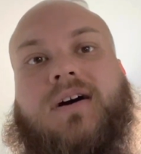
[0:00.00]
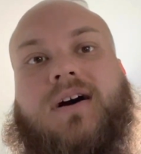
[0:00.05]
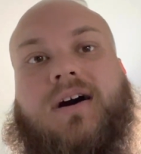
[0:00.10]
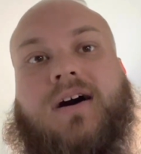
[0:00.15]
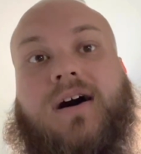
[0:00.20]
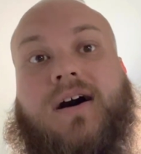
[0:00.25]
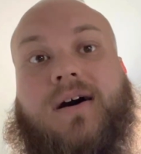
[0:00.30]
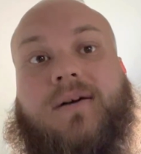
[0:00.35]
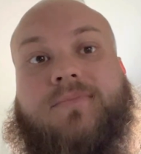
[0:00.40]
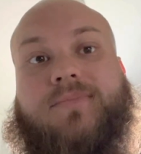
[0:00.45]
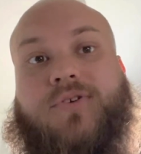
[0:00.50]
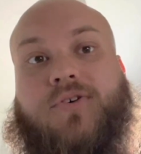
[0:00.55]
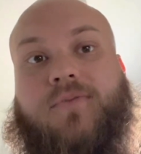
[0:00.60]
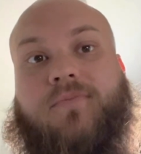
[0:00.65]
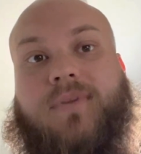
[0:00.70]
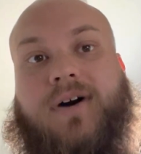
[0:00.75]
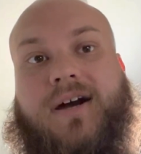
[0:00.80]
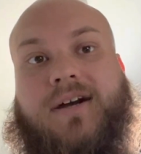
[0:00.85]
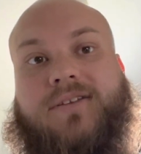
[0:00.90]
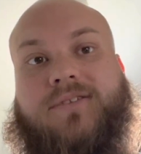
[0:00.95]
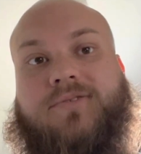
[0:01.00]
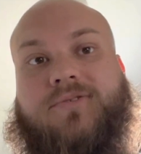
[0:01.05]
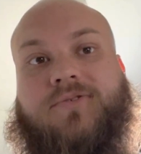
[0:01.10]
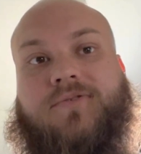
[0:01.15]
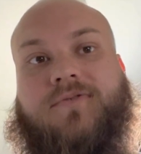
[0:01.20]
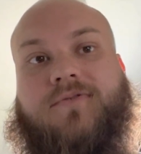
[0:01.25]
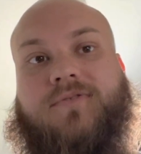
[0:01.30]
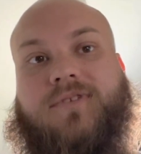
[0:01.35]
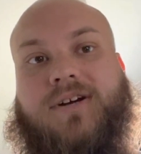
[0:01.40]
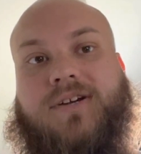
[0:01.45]
Don't mind the little
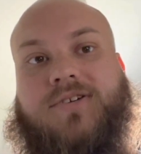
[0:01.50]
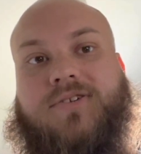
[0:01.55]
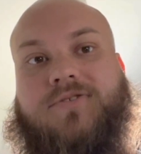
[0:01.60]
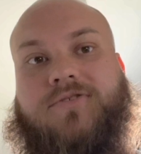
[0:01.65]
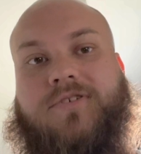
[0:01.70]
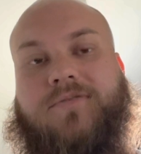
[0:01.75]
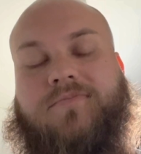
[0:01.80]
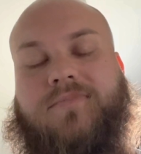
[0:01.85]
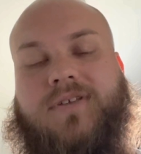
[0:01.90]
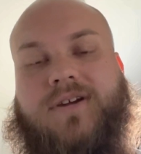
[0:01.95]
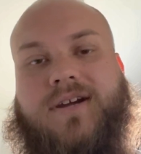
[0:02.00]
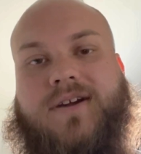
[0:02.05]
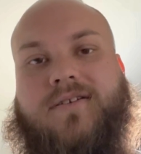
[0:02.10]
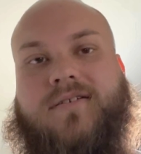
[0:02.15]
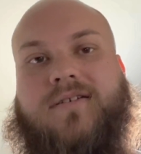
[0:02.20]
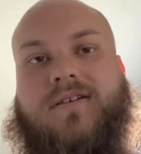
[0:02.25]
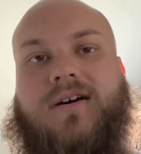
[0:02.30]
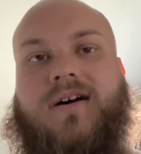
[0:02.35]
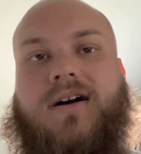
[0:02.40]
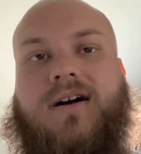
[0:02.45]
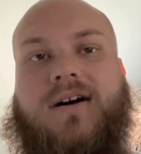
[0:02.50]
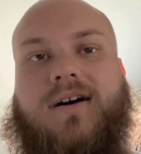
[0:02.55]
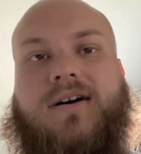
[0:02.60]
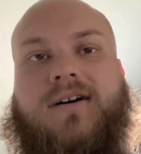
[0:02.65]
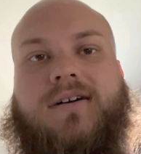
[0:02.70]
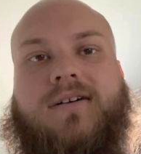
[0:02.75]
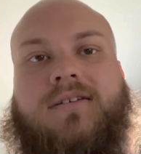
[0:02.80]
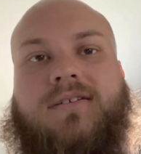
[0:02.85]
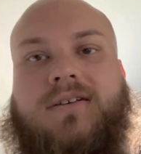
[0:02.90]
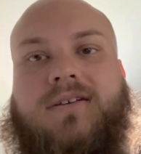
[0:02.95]
fly strip there.